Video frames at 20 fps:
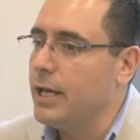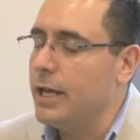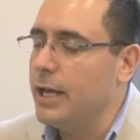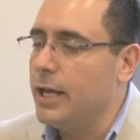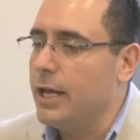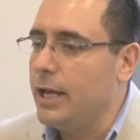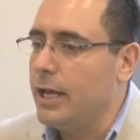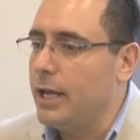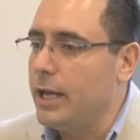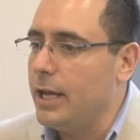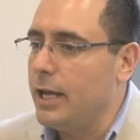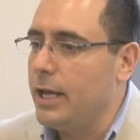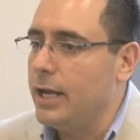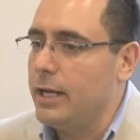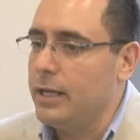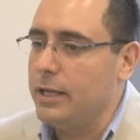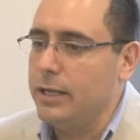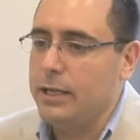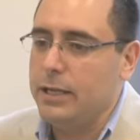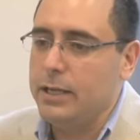
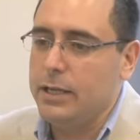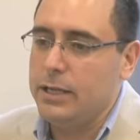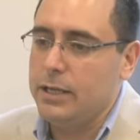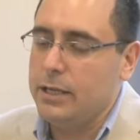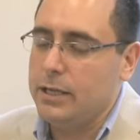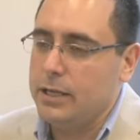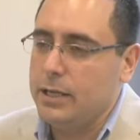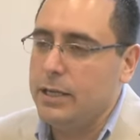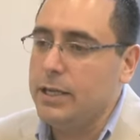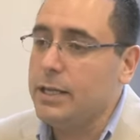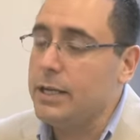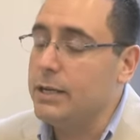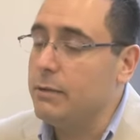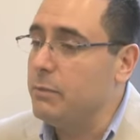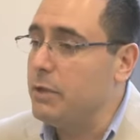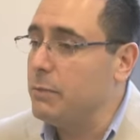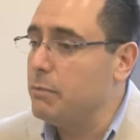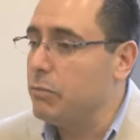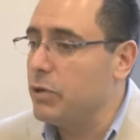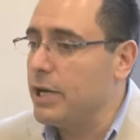and it can
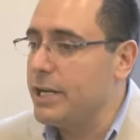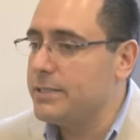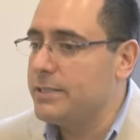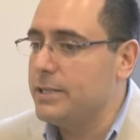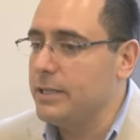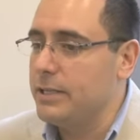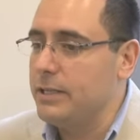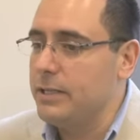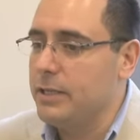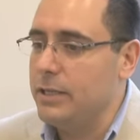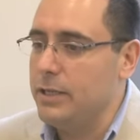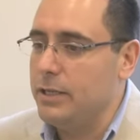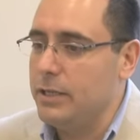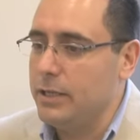be present